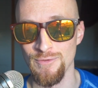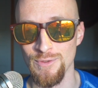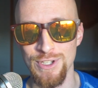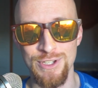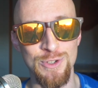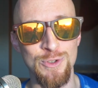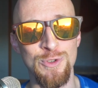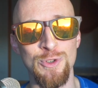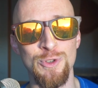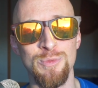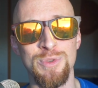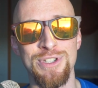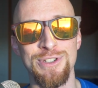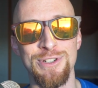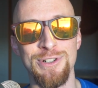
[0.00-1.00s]
Does
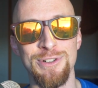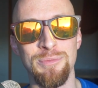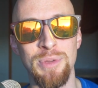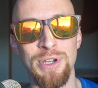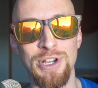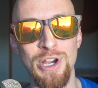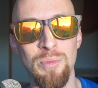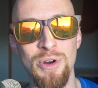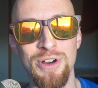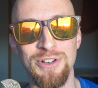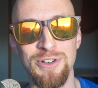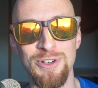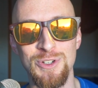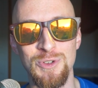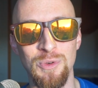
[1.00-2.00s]
YouTube still pick up on
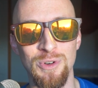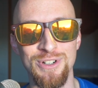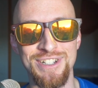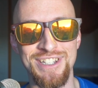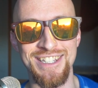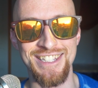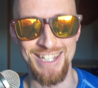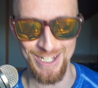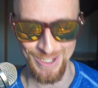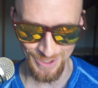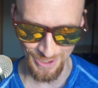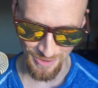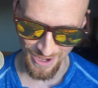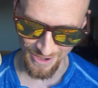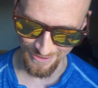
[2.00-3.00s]
curse words and censor
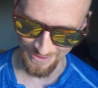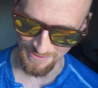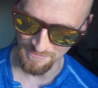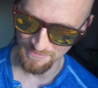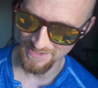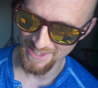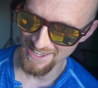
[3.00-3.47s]
them? I don't know.